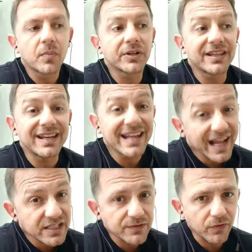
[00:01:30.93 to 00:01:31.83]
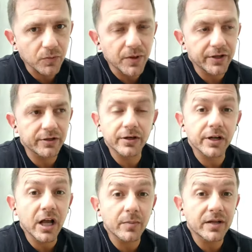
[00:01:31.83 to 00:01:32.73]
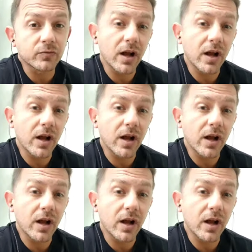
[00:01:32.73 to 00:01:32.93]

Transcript: But the next 4 billion are going to come in